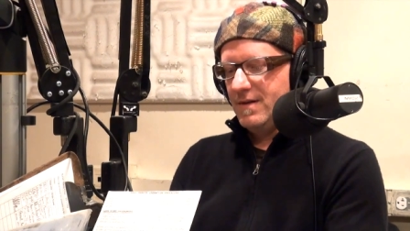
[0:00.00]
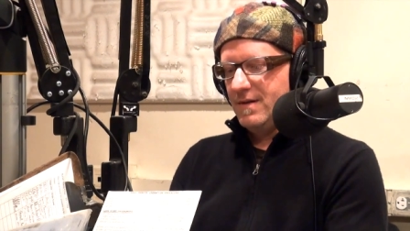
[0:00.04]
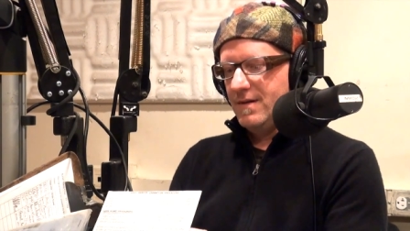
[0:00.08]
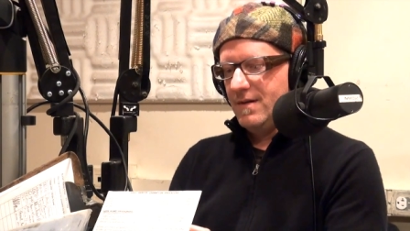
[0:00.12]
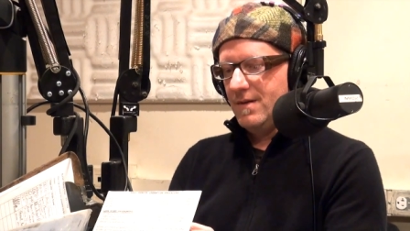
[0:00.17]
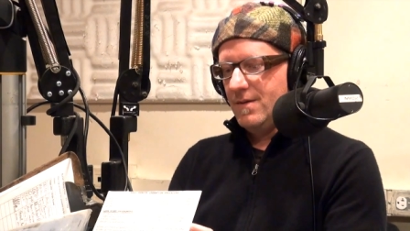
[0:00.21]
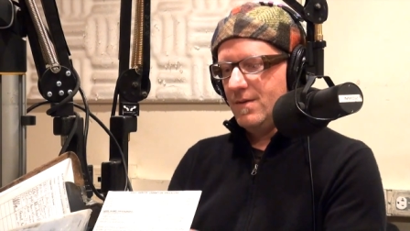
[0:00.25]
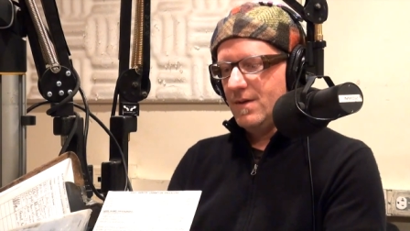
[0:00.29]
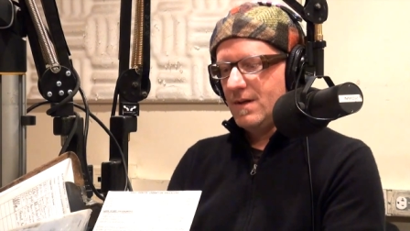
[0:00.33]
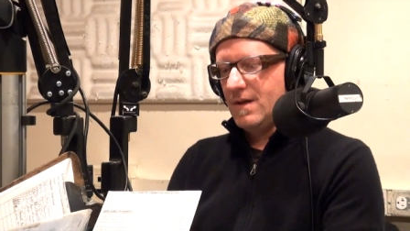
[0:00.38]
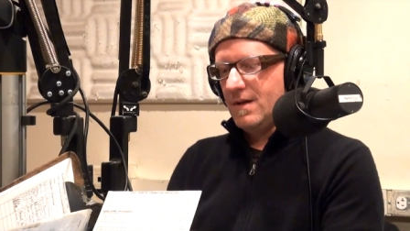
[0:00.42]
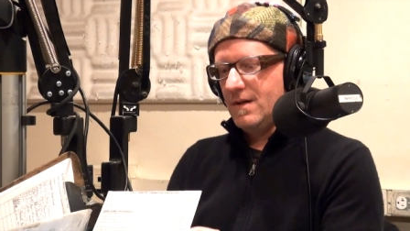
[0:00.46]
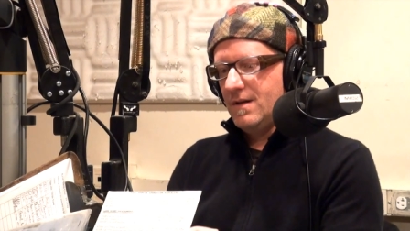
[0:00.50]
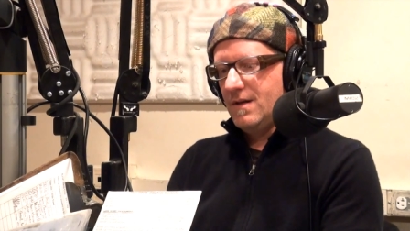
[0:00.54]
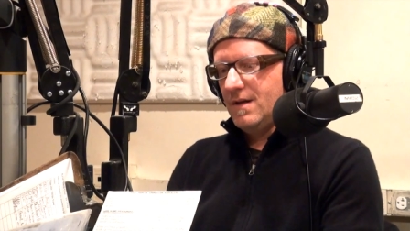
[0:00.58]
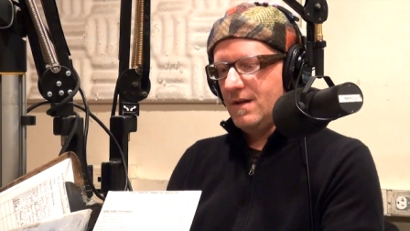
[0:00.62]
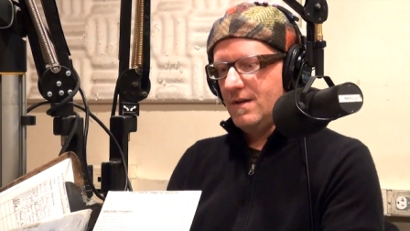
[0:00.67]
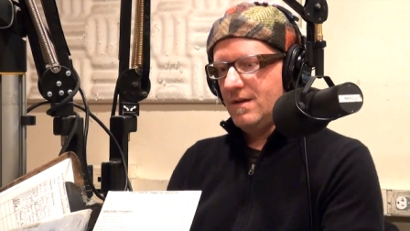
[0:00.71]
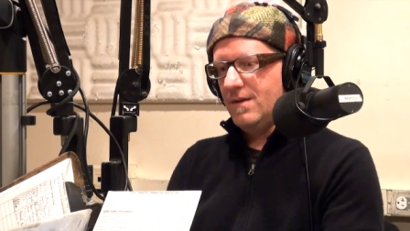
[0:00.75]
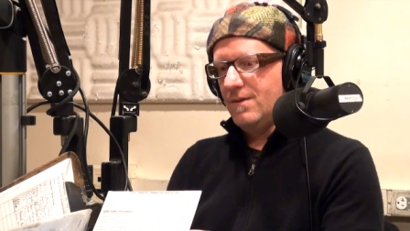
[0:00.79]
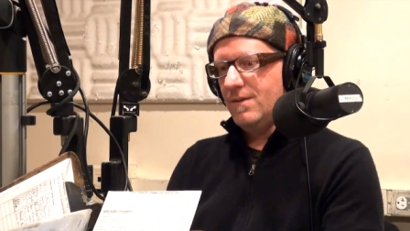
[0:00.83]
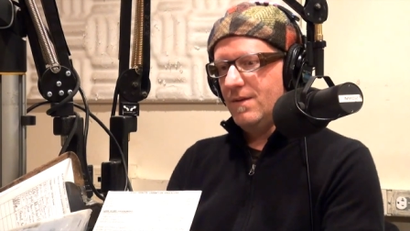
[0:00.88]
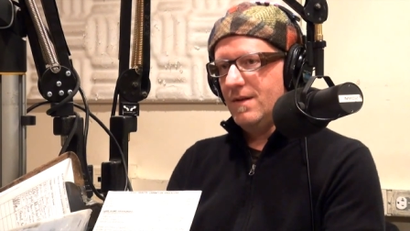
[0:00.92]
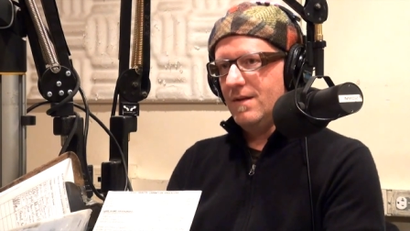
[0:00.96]
And so it
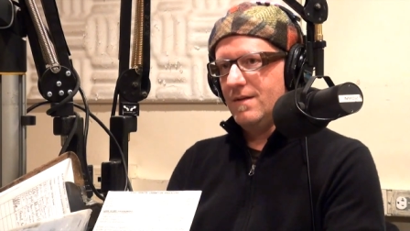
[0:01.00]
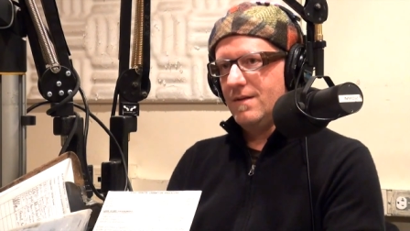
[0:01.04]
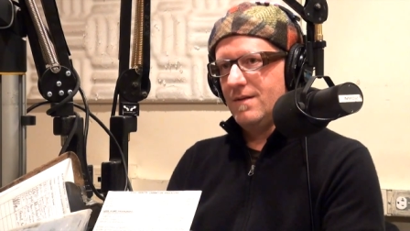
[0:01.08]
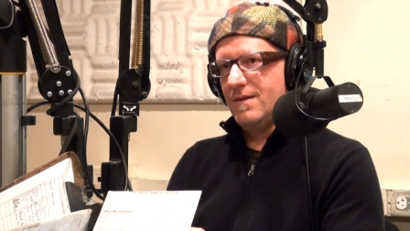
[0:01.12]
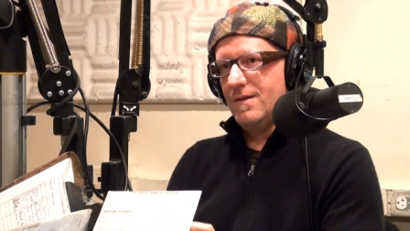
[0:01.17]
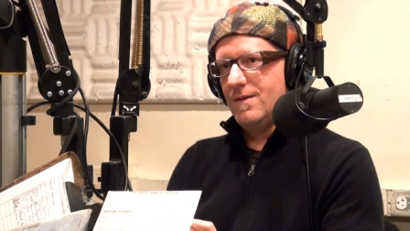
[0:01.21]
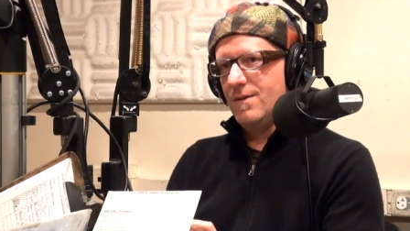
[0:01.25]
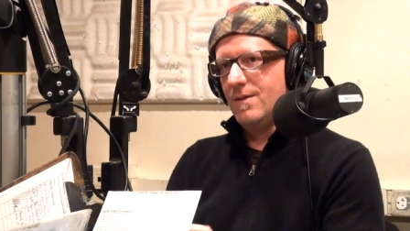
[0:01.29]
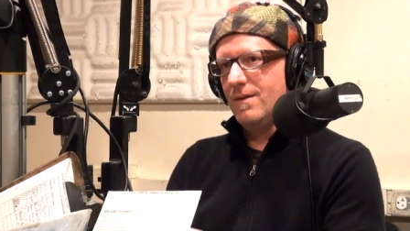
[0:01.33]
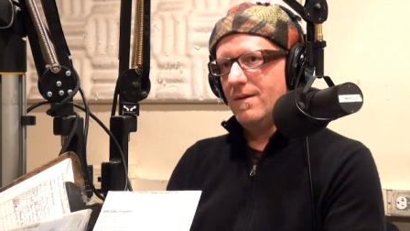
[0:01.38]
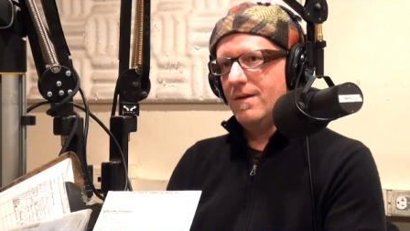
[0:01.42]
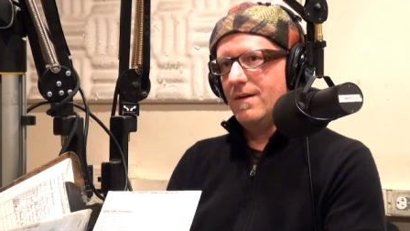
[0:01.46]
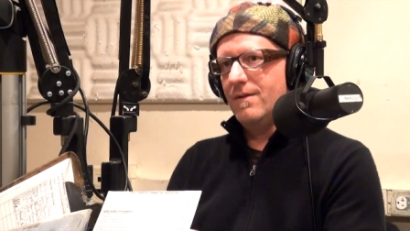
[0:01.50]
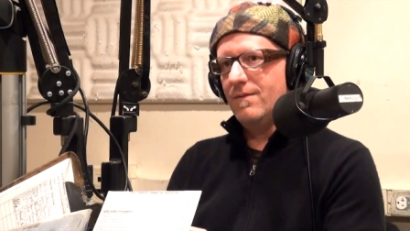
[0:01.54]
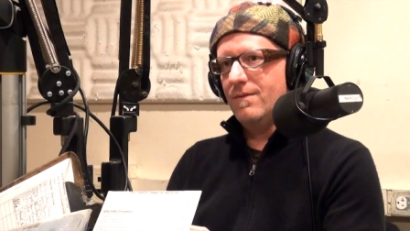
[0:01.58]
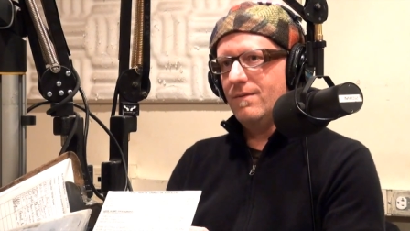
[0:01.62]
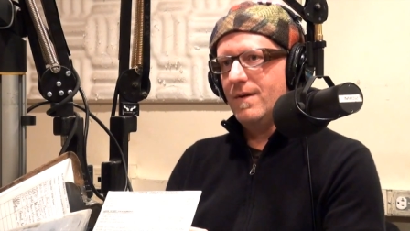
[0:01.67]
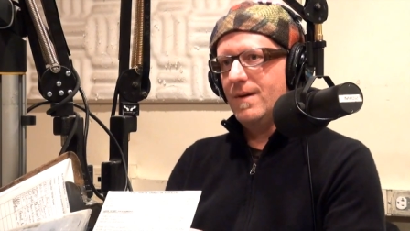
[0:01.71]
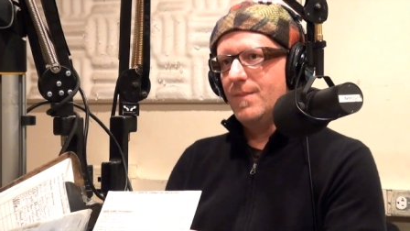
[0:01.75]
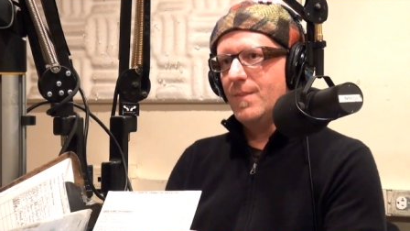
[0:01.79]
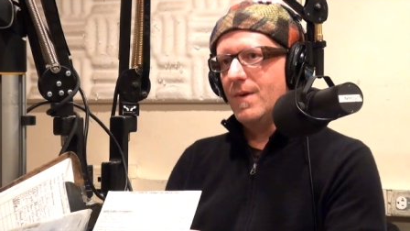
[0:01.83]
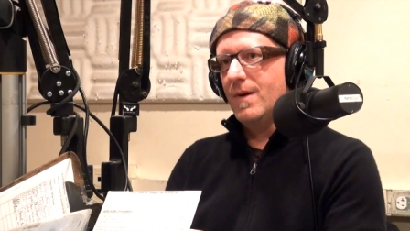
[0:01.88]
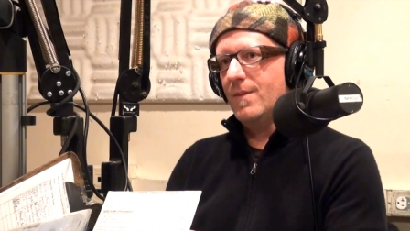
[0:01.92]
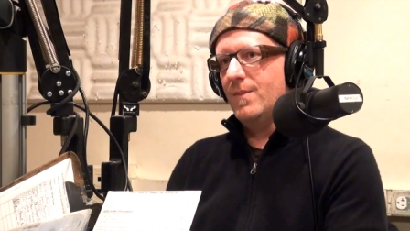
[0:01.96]
continued this story of
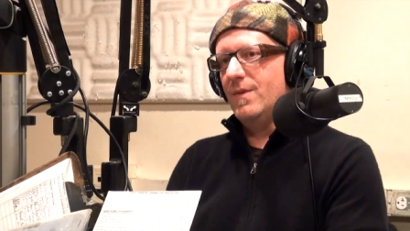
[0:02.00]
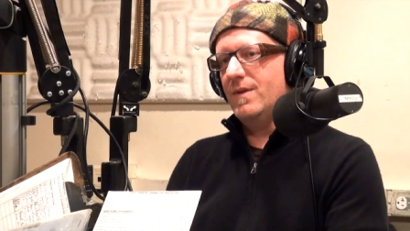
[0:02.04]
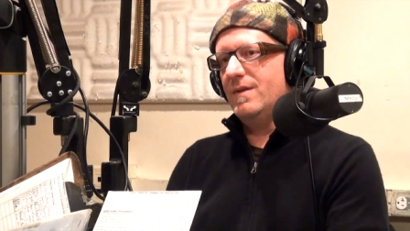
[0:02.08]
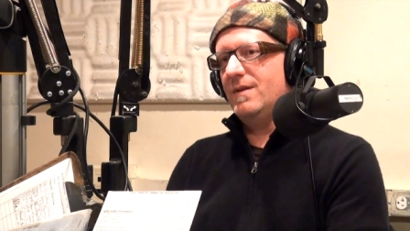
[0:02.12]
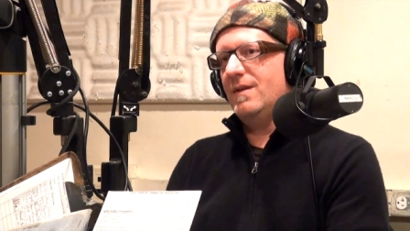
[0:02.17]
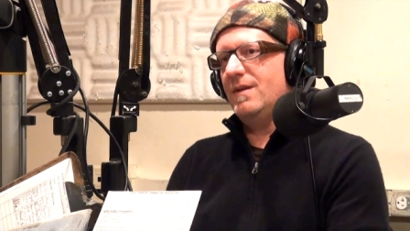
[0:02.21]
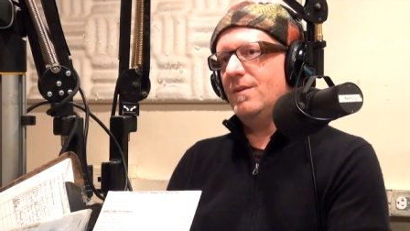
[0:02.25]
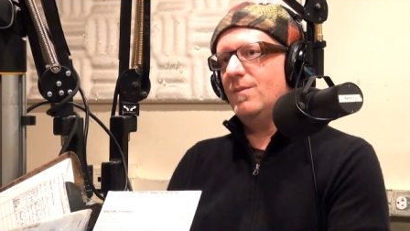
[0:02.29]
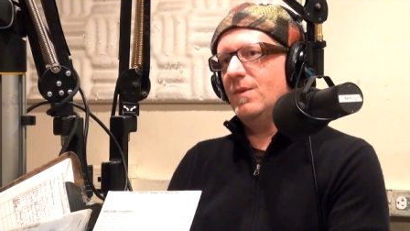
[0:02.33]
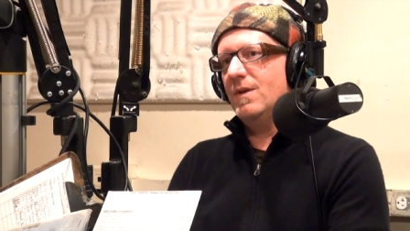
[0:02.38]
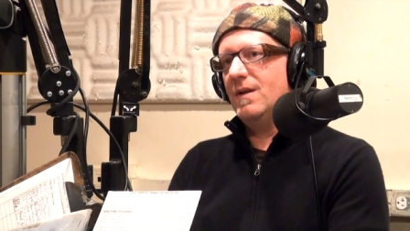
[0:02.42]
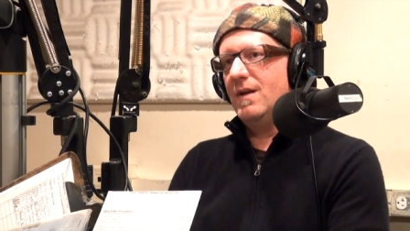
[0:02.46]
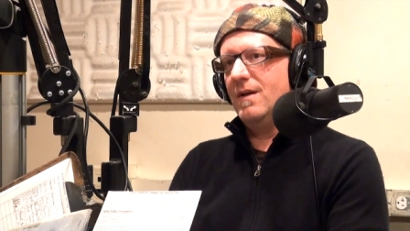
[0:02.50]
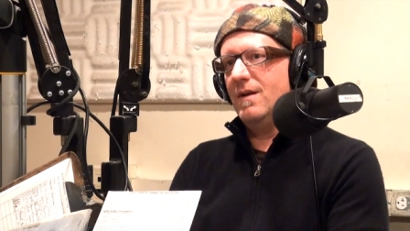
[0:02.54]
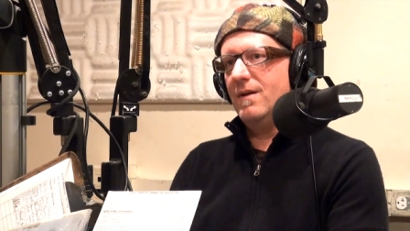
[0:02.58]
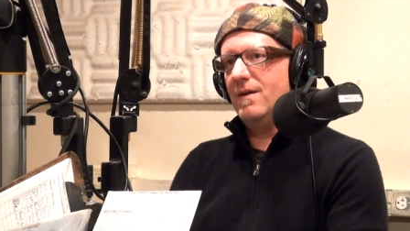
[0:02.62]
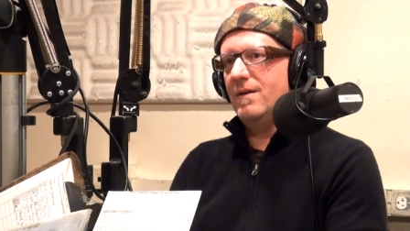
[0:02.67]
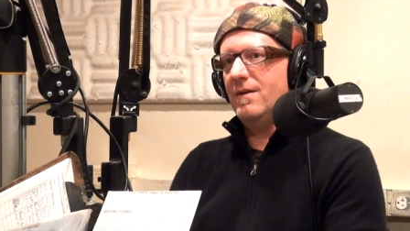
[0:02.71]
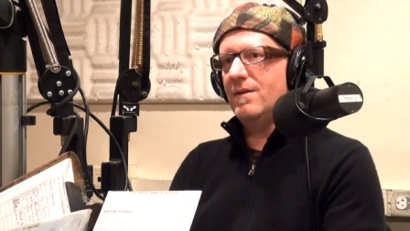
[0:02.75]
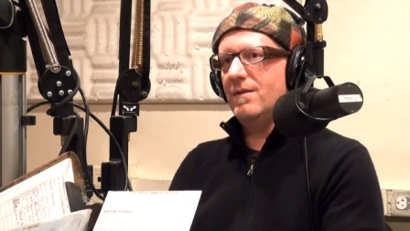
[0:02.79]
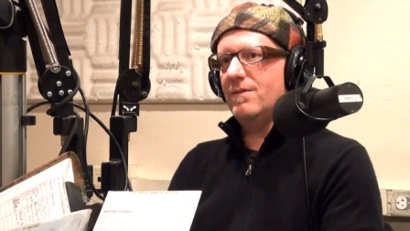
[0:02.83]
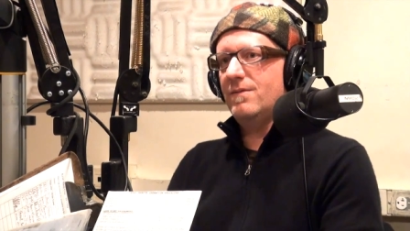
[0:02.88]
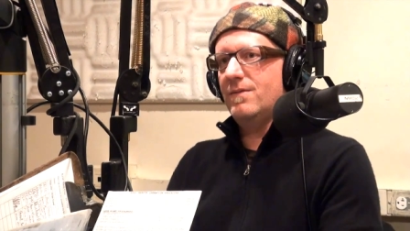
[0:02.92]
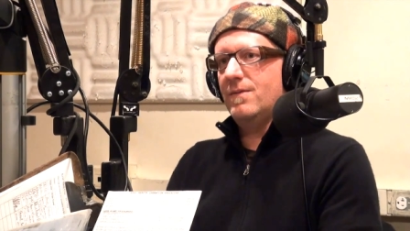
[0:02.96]
repurposing
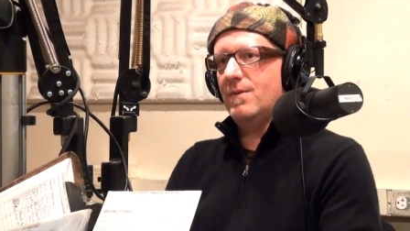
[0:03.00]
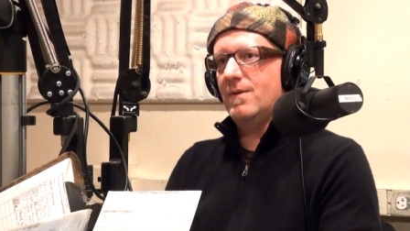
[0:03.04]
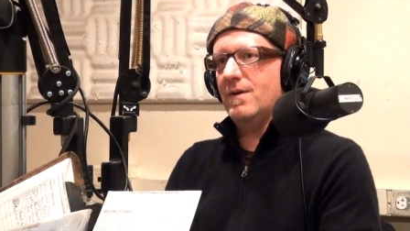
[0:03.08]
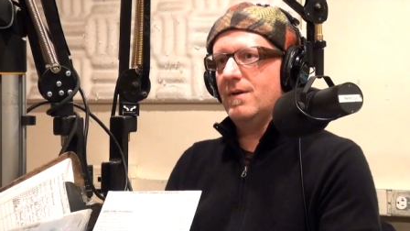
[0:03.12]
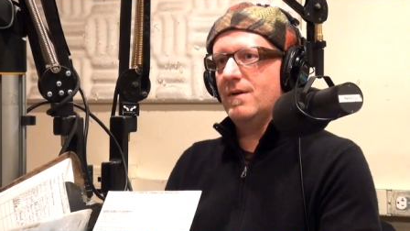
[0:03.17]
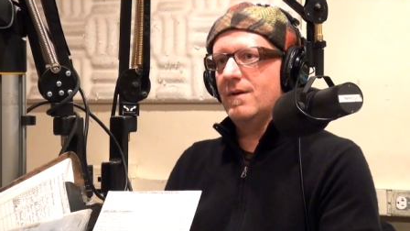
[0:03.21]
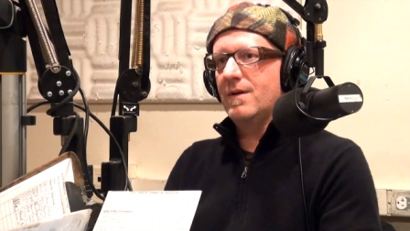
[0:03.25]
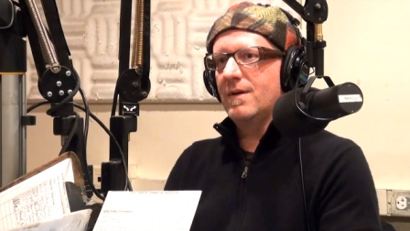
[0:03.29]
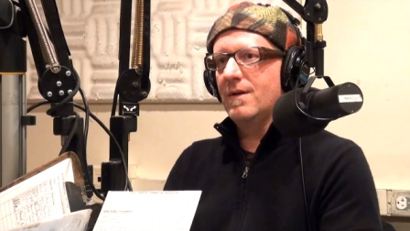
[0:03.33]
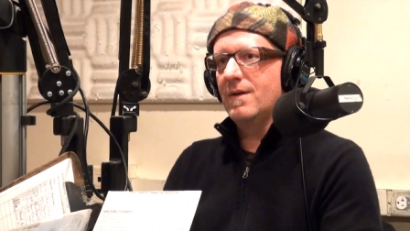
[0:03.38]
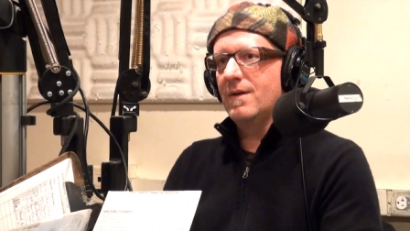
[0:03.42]
material for,